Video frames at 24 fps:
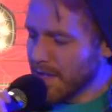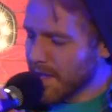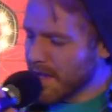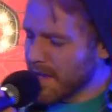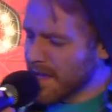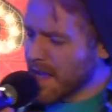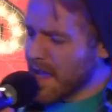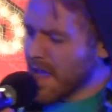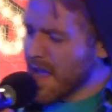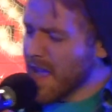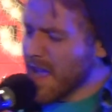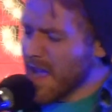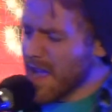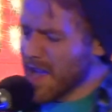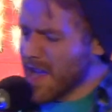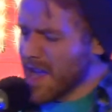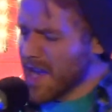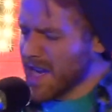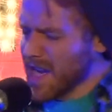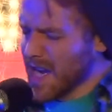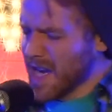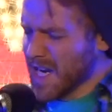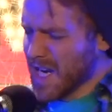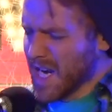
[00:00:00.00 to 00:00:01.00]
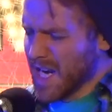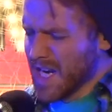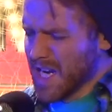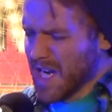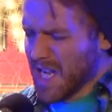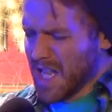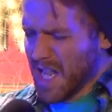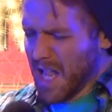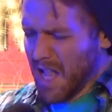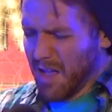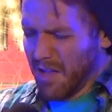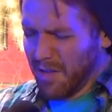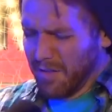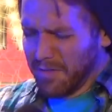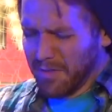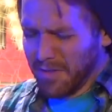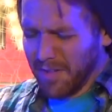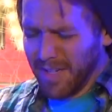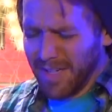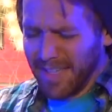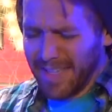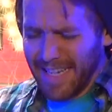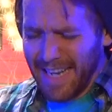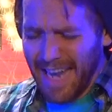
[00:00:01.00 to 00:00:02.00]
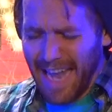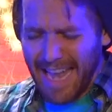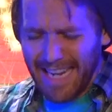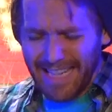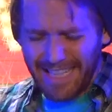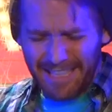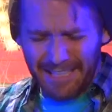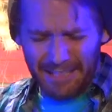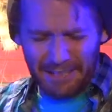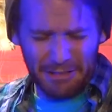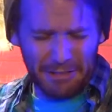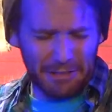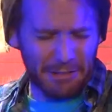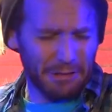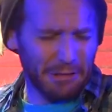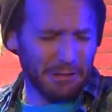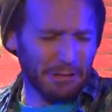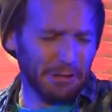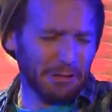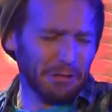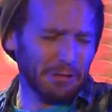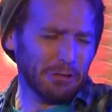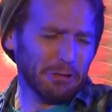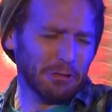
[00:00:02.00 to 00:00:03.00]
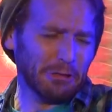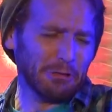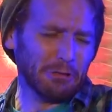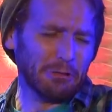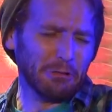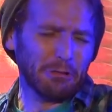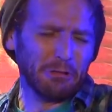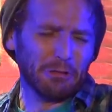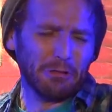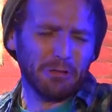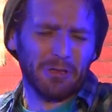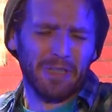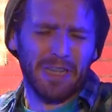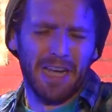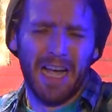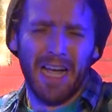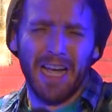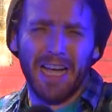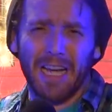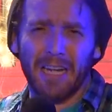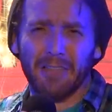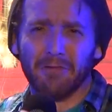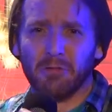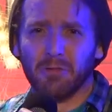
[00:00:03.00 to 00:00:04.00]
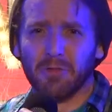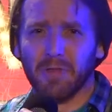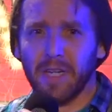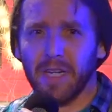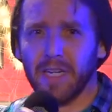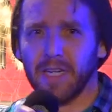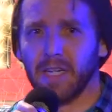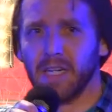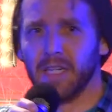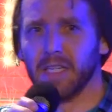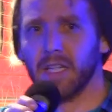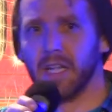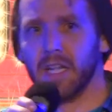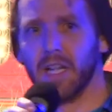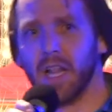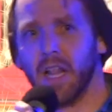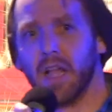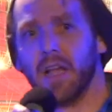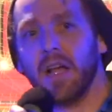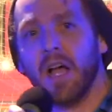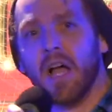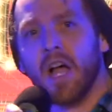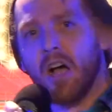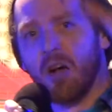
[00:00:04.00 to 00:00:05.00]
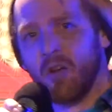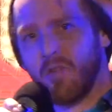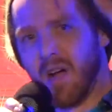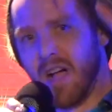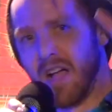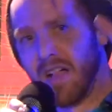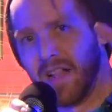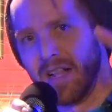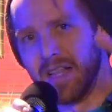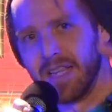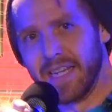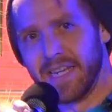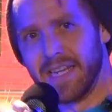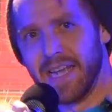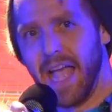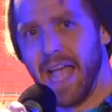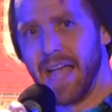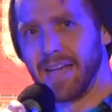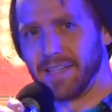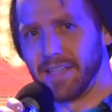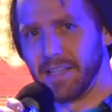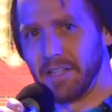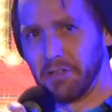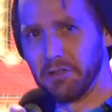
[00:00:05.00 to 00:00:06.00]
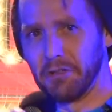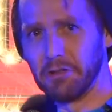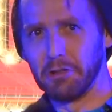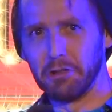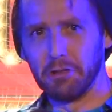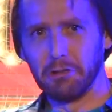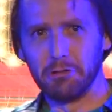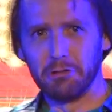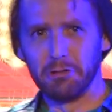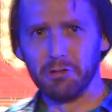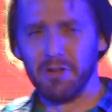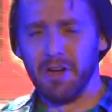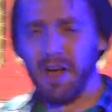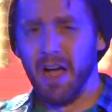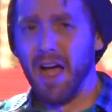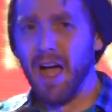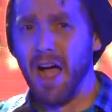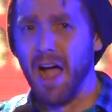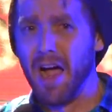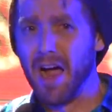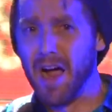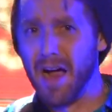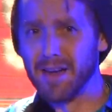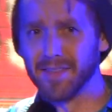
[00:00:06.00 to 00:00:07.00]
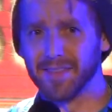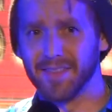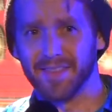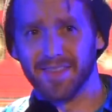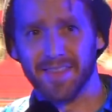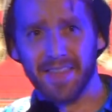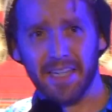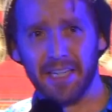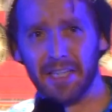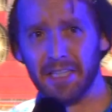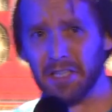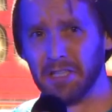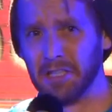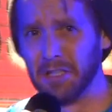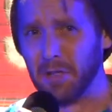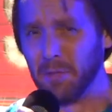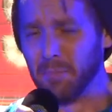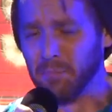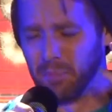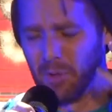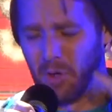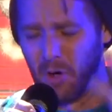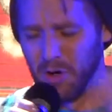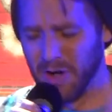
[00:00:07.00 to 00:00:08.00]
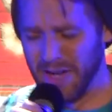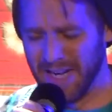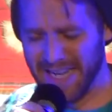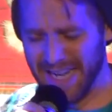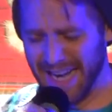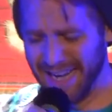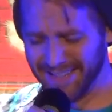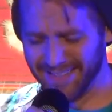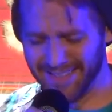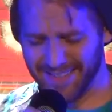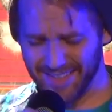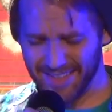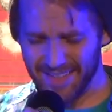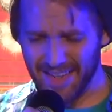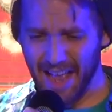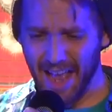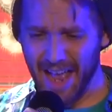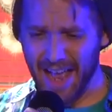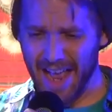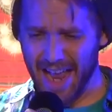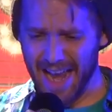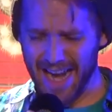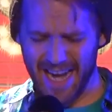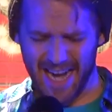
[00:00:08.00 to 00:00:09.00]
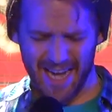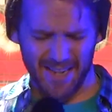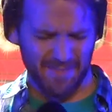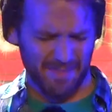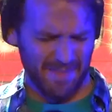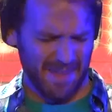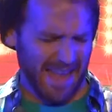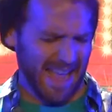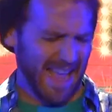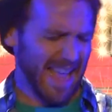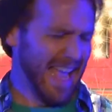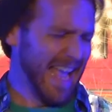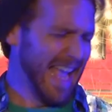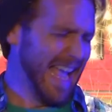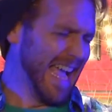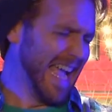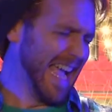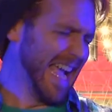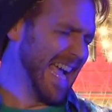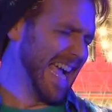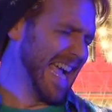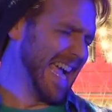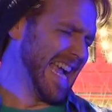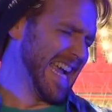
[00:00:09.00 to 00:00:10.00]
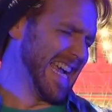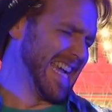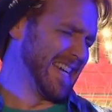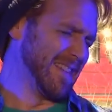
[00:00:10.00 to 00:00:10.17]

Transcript: I'll forget you, I will, while yet you are still burning inside my